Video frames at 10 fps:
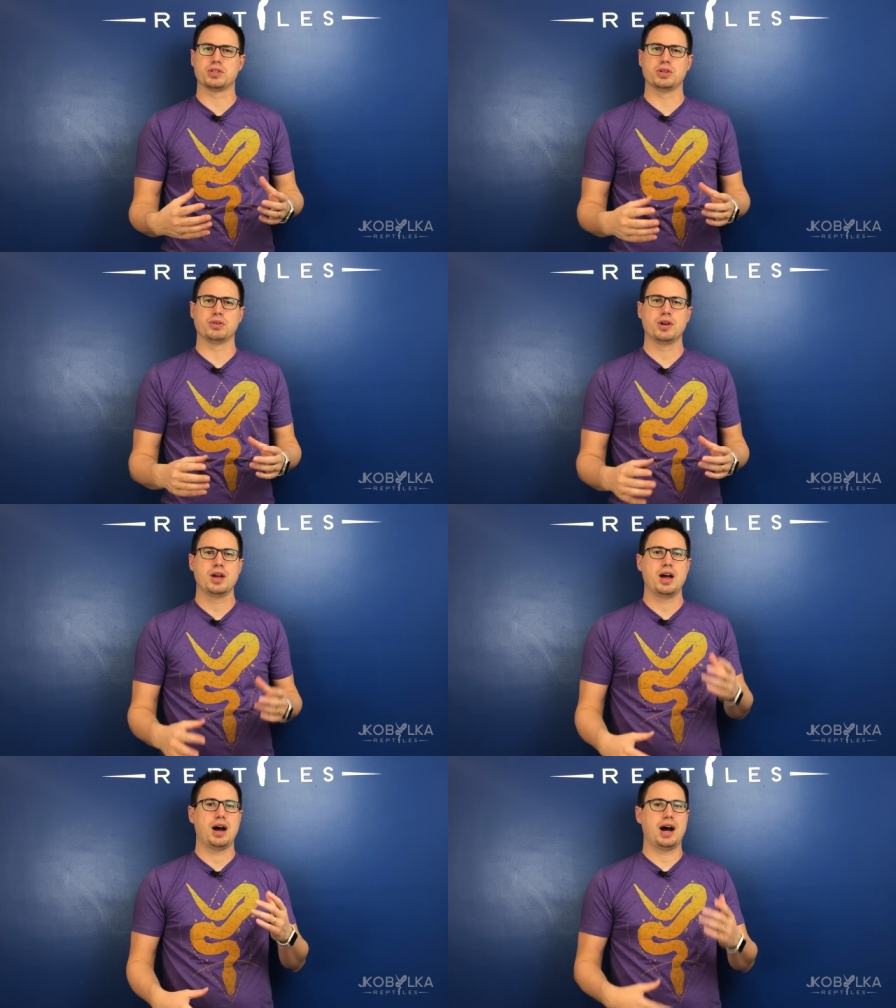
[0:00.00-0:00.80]
to.
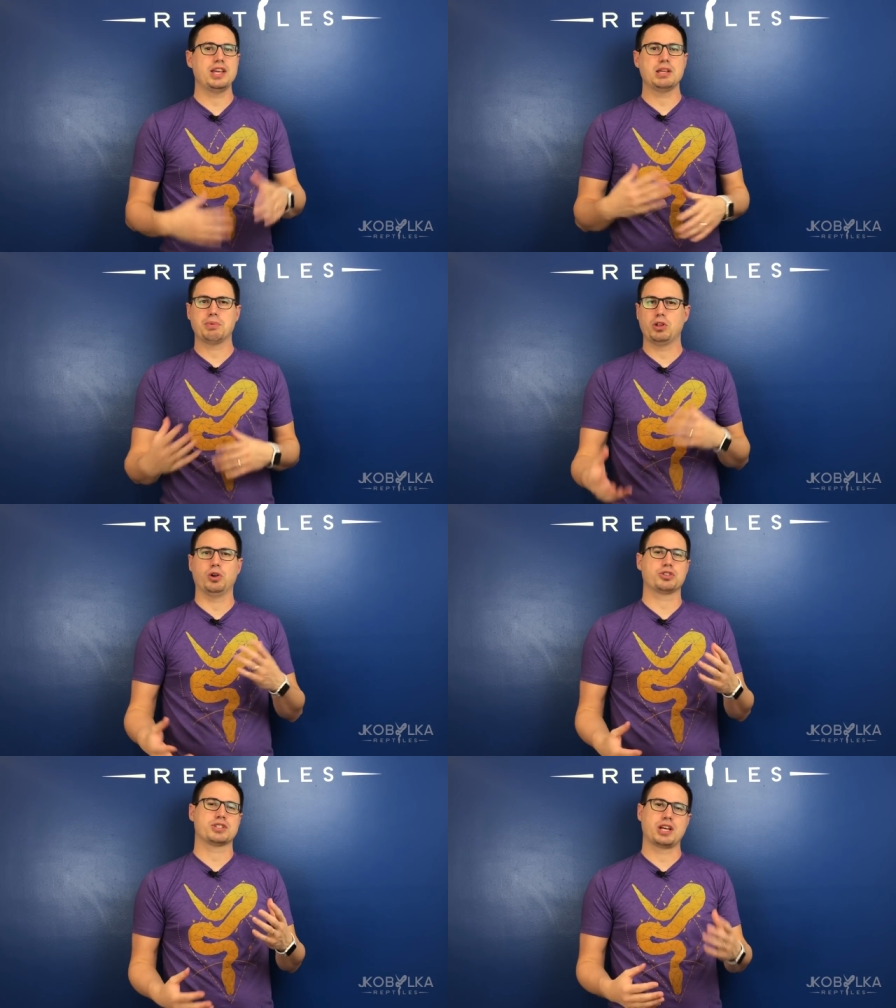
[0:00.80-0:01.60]
I typically
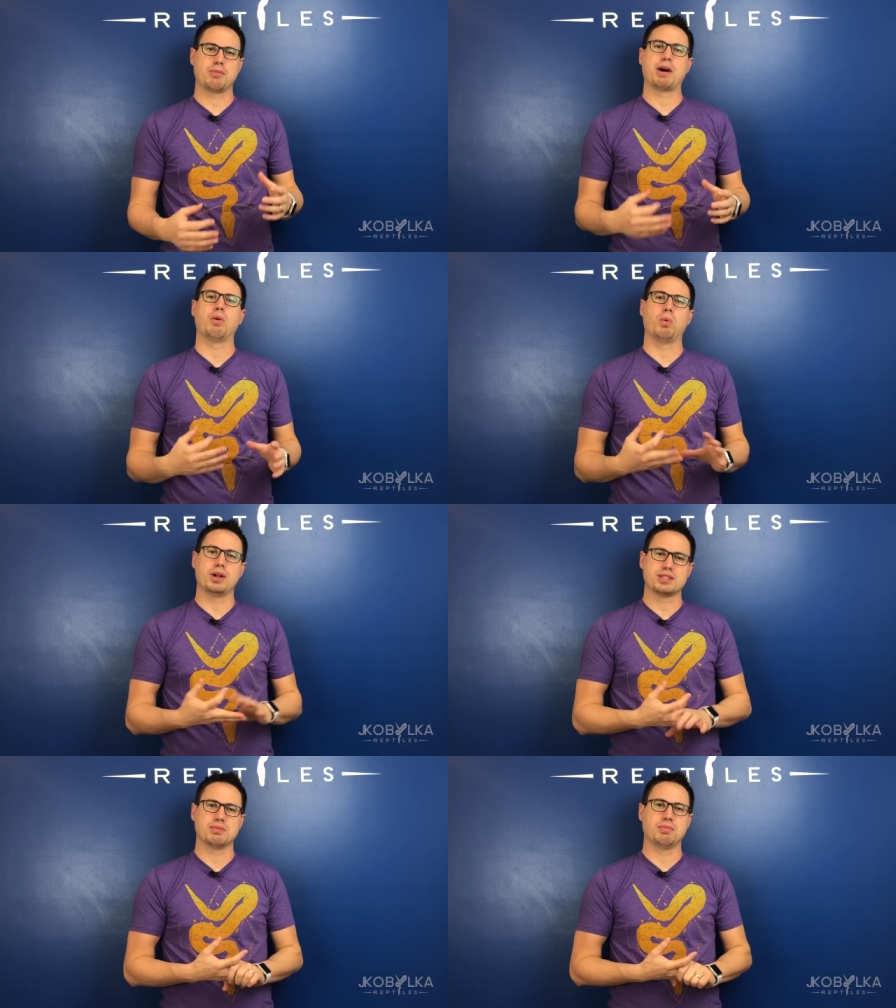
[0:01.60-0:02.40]
ultrasound about
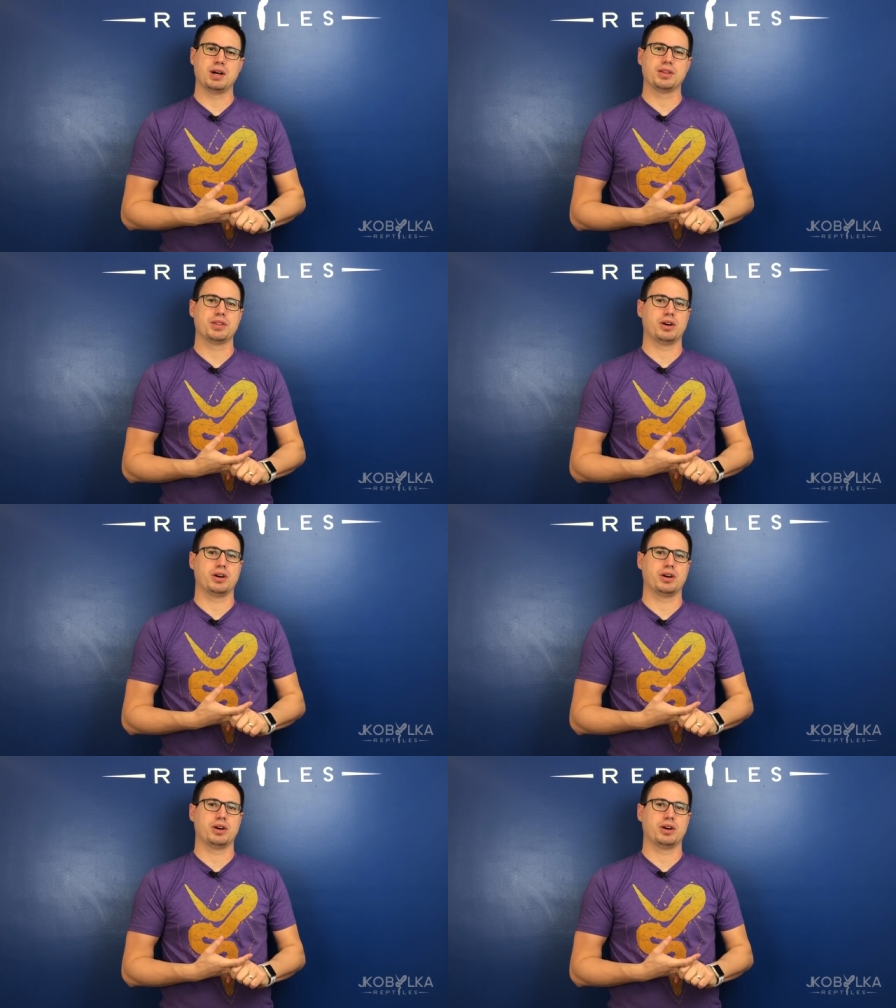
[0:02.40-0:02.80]
once a month.